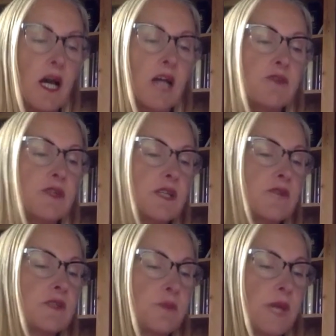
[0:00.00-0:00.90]
I
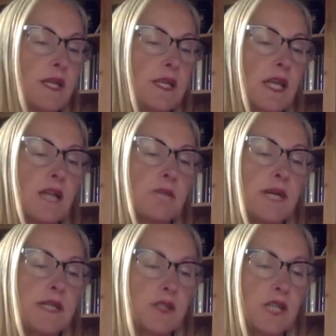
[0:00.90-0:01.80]
forgive Spain, El
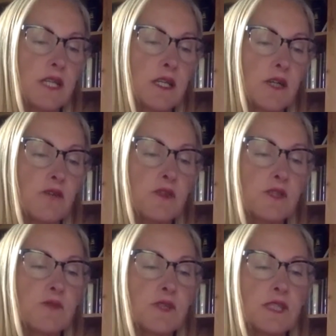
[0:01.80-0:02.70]
Padre, for
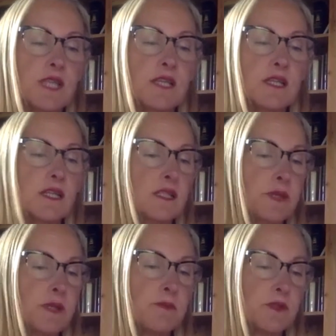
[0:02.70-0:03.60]
forsaking its
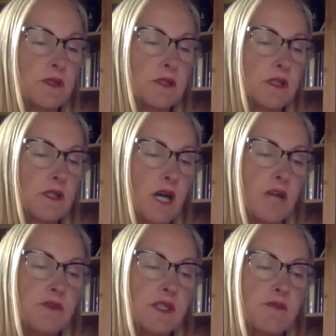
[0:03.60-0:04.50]
people.
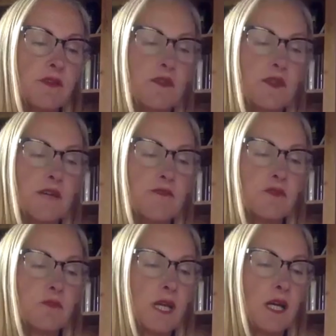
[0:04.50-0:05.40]
I forgive the theft
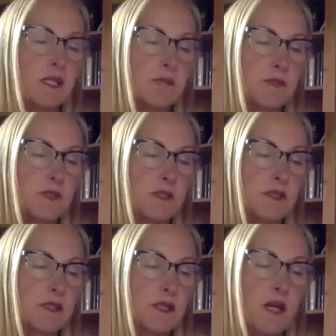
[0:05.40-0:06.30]
of my husband.